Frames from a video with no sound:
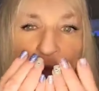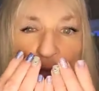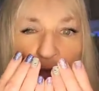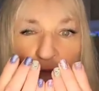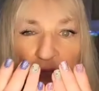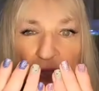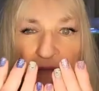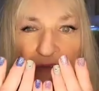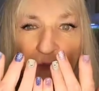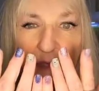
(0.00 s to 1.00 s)
I will be
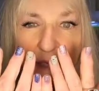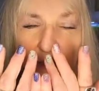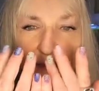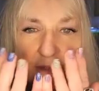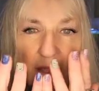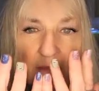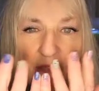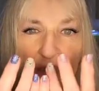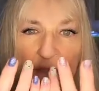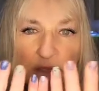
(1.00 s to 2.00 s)
having my nails done,
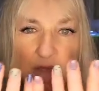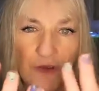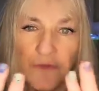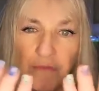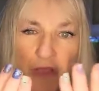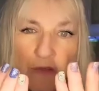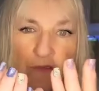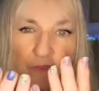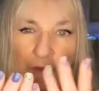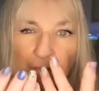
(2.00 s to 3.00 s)
but they still look
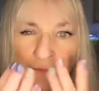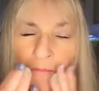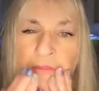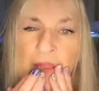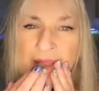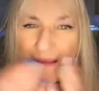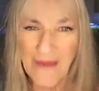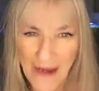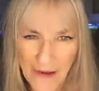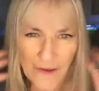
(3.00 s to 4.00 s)
beautiful.
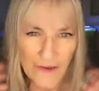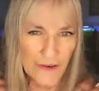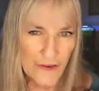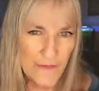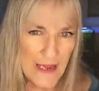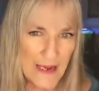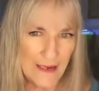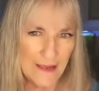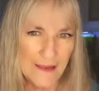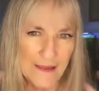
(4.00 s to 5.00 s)
My hair don't look too
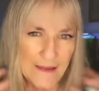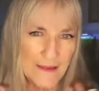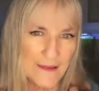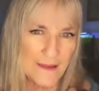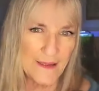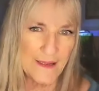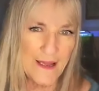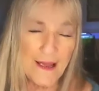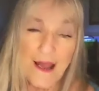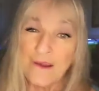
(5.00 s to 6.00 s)
bad.
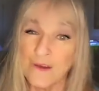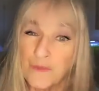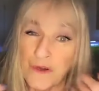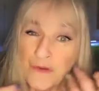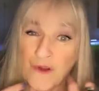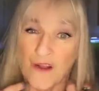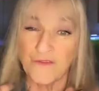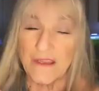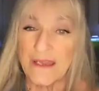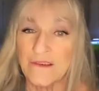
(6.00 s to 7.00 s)
I looked pretty
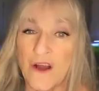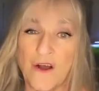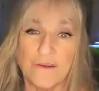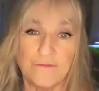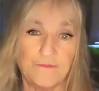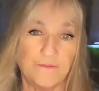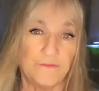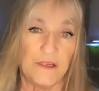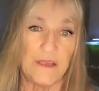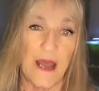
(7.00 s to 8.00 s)
rough in that dog
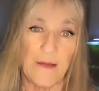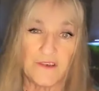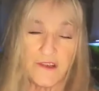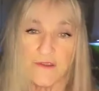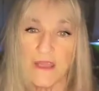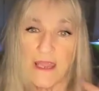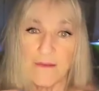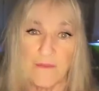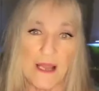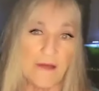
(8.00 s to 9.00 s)
adoption
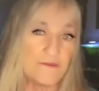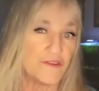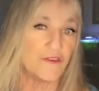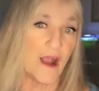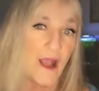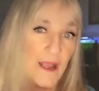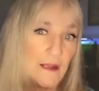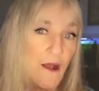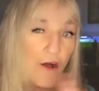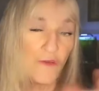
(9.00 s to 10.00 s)
thing, but I was
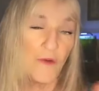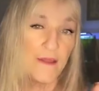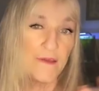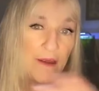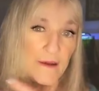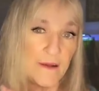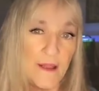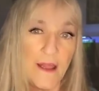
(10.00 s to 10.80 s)
crying all the way there.